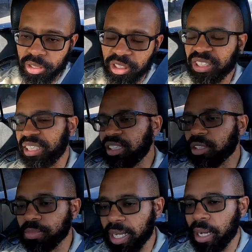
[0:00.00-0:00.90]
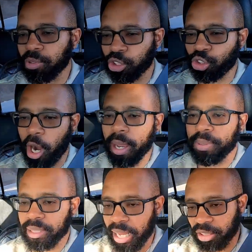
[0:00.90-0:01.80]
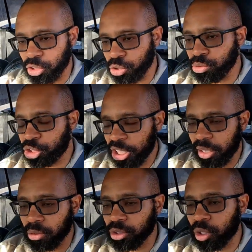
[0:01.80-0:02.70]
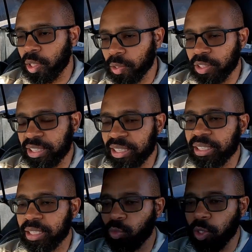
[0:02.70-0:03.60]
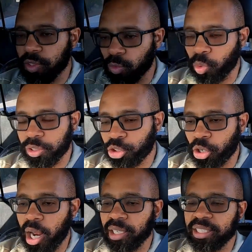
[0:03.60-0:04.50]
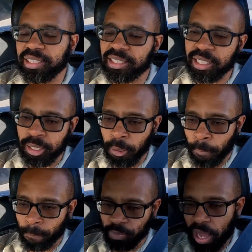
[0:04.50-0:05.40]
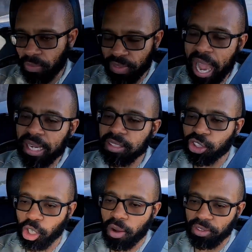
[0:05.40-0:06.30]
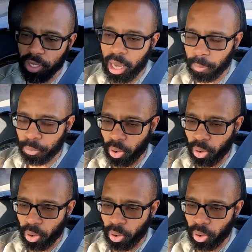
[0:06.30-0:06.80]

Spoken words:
system that I'm describing, like the U channels on the ceiling with trolleys, now that can solve a lot of